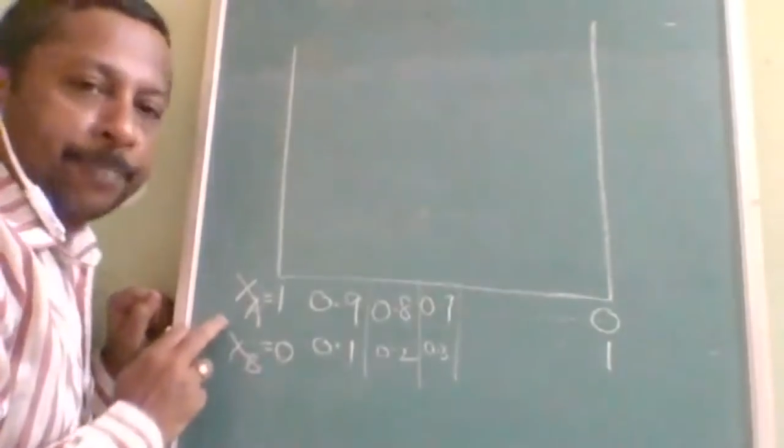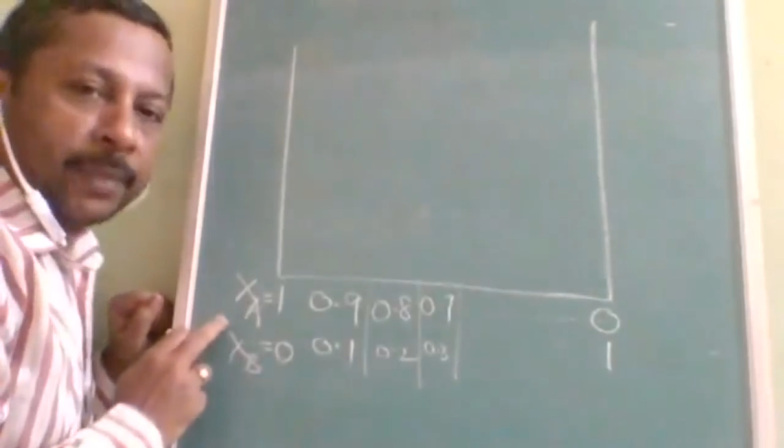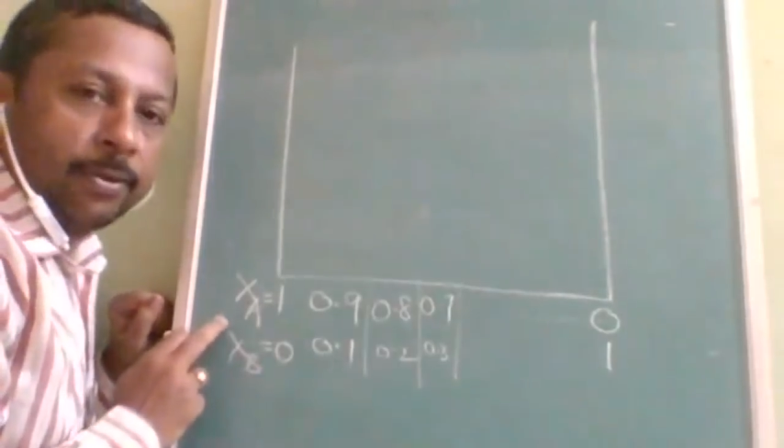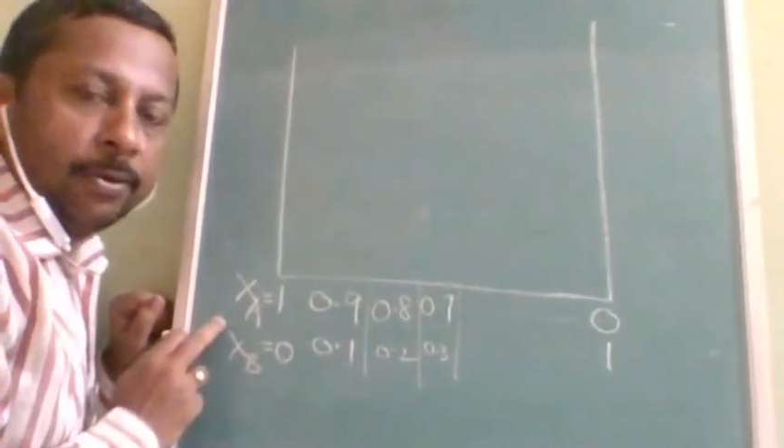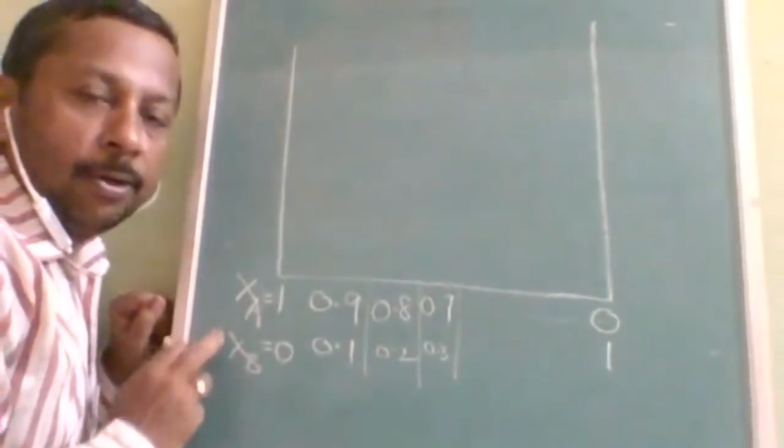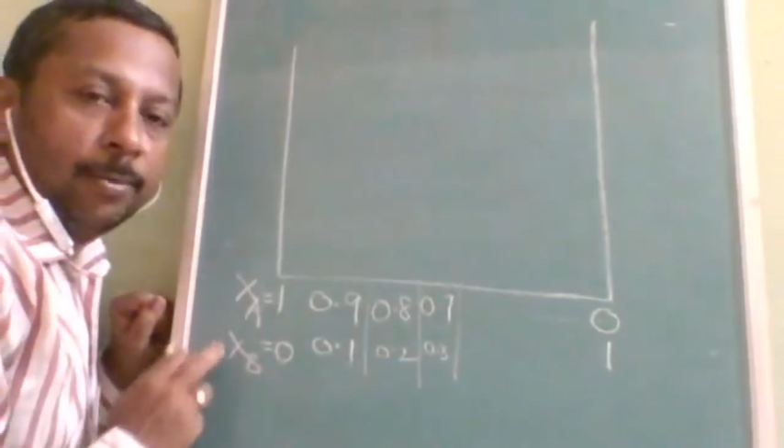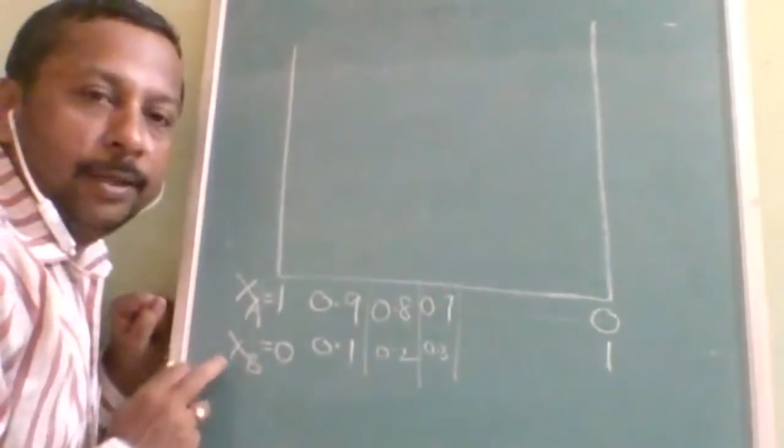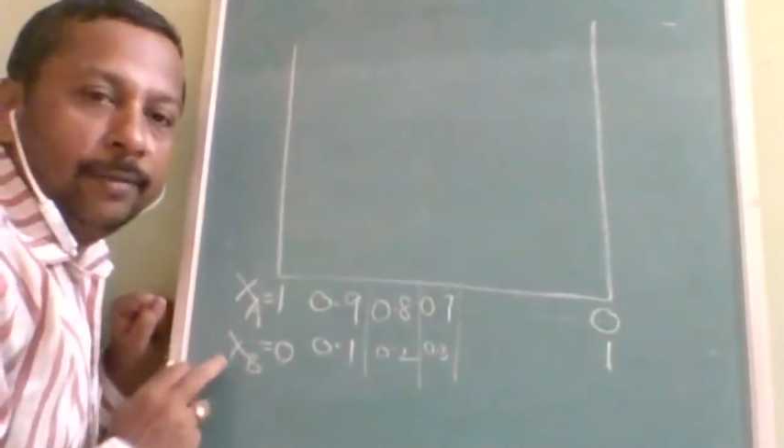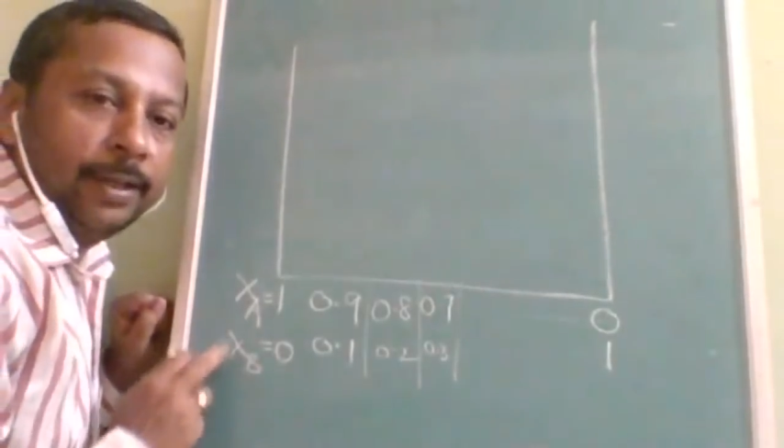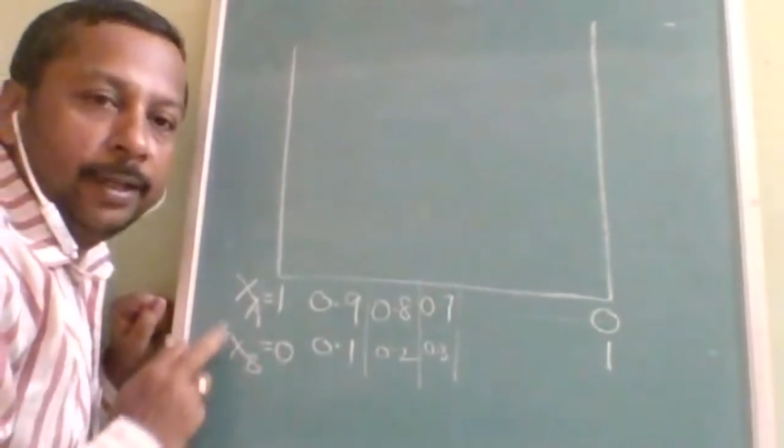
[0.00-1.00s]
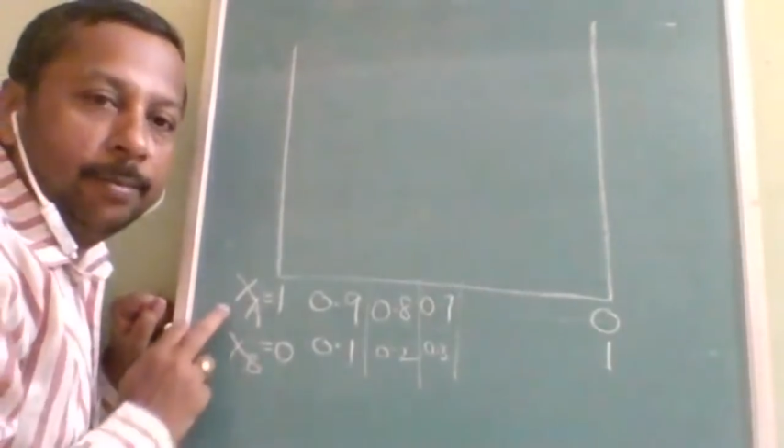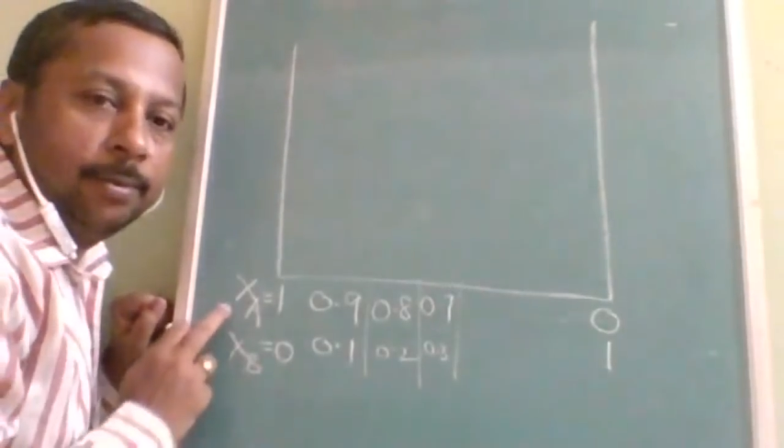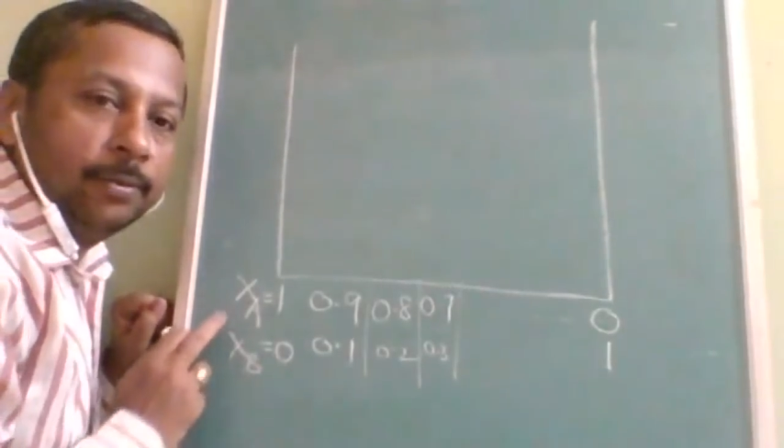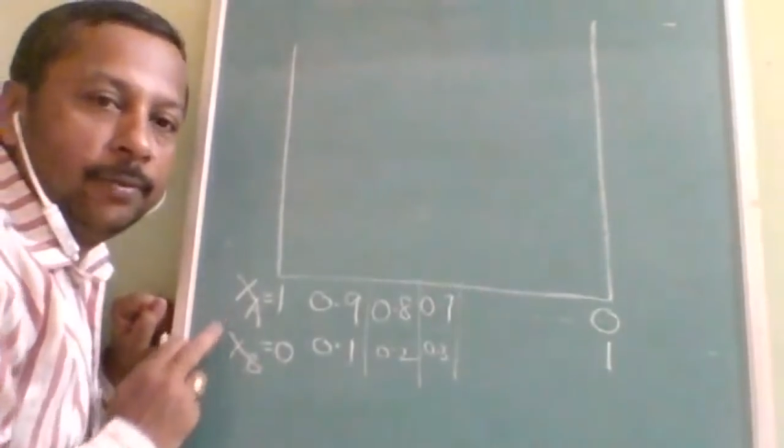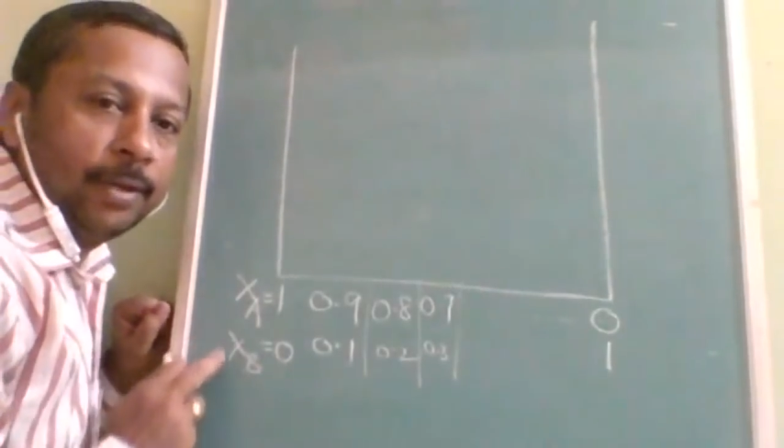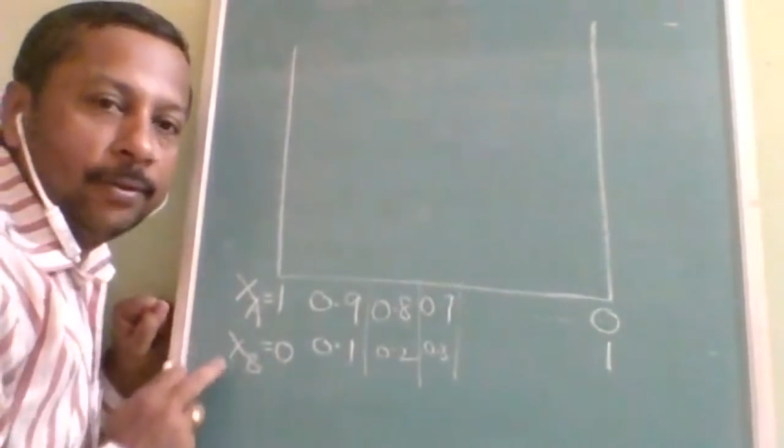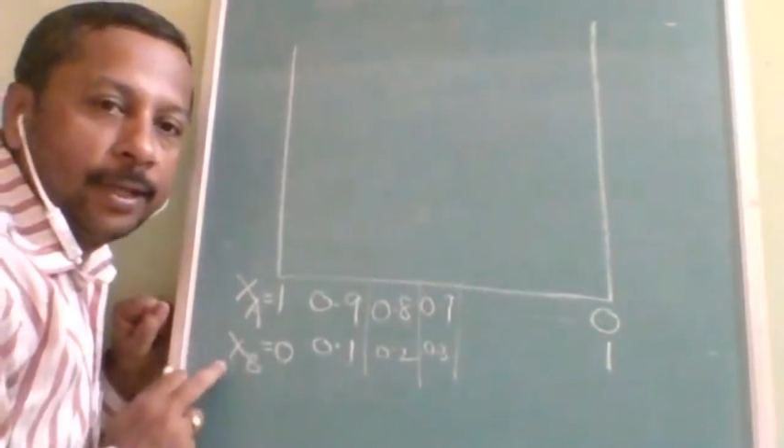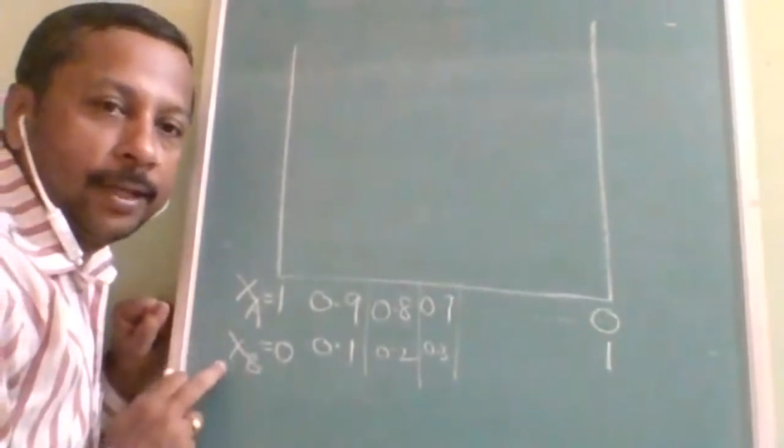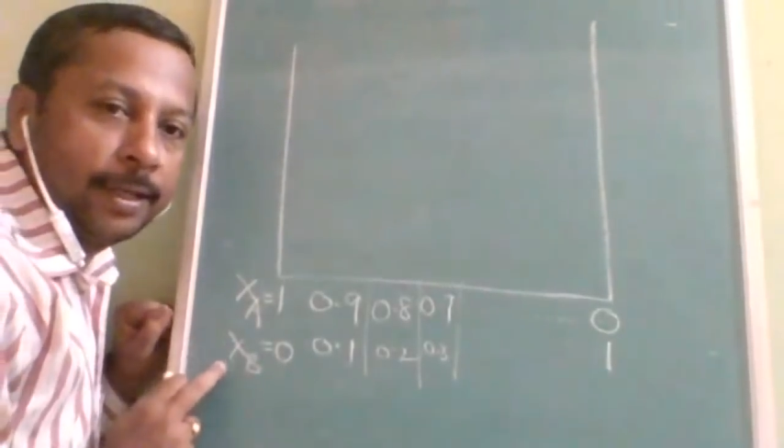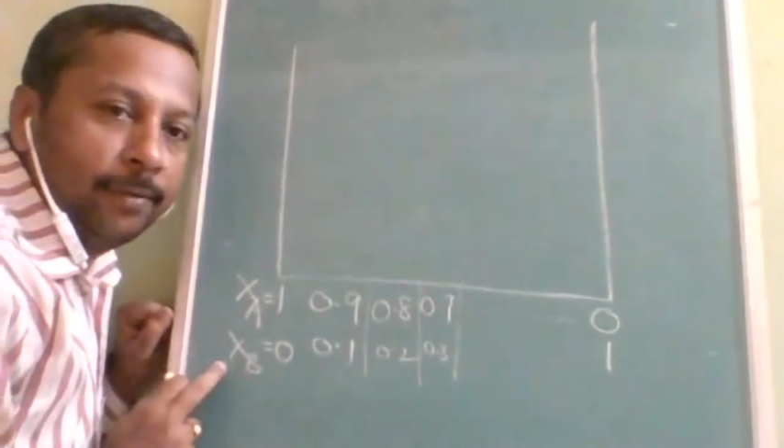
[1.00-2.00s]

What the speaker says: So how many variables we have taken?